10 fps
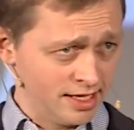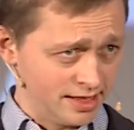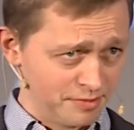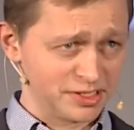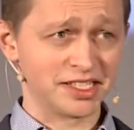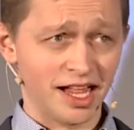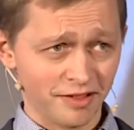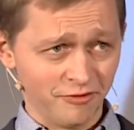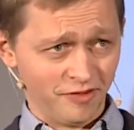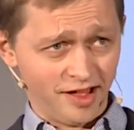
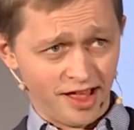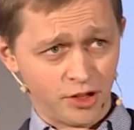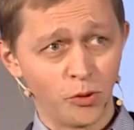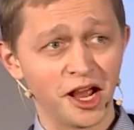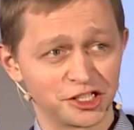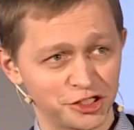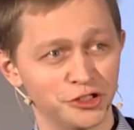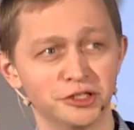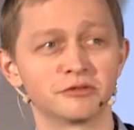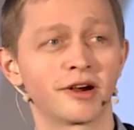themselves a
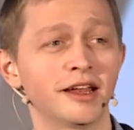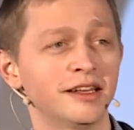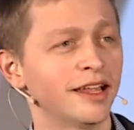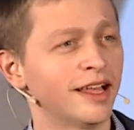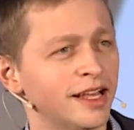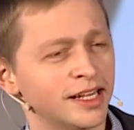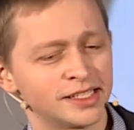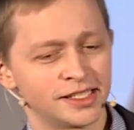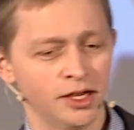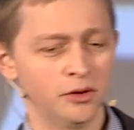question, right?
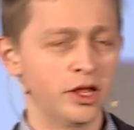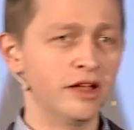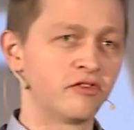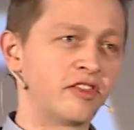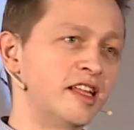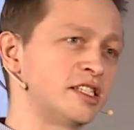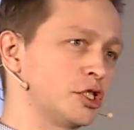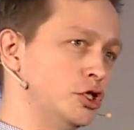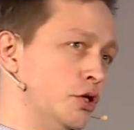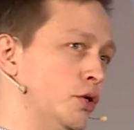So if
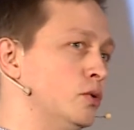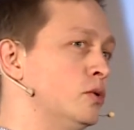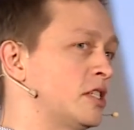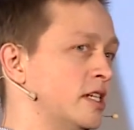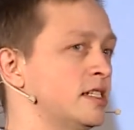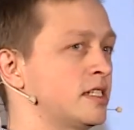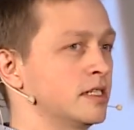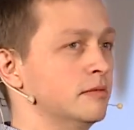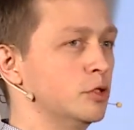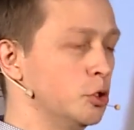this new
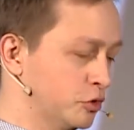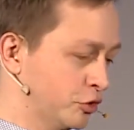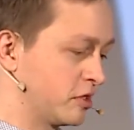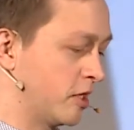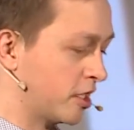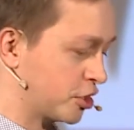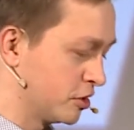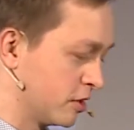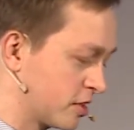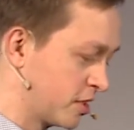system, new
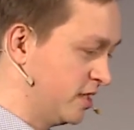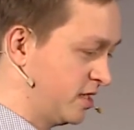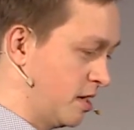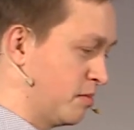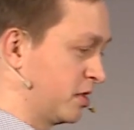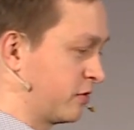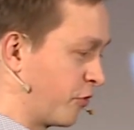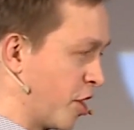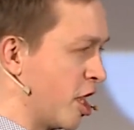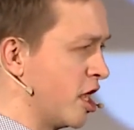transactional system is
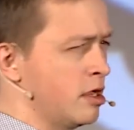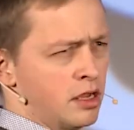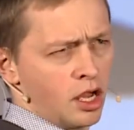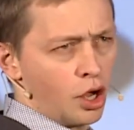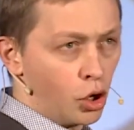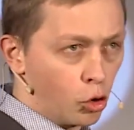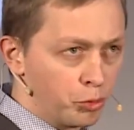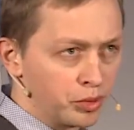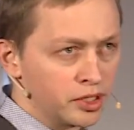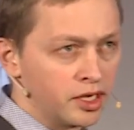free,
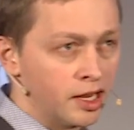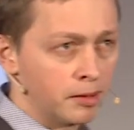open,